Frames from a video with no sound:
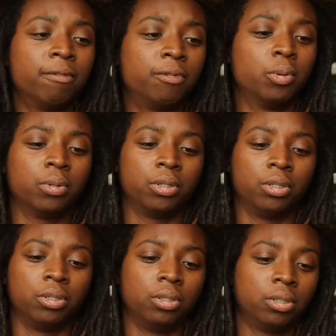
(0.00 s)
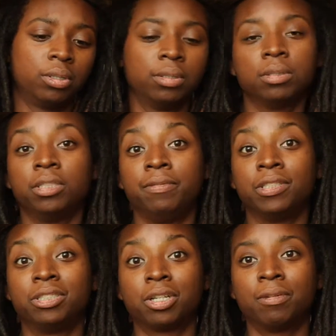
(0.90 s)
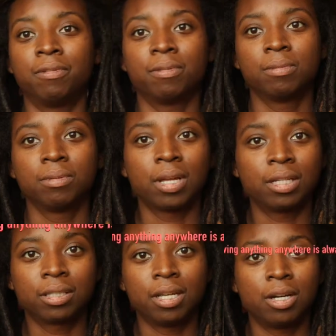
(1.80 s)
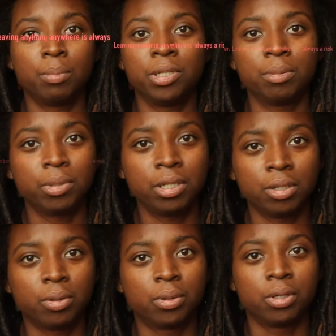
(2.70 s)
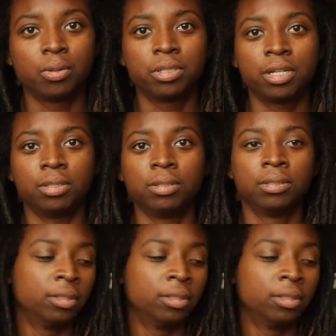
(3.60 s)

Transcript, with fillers: for leaving stuff at the Airbnb or hotel.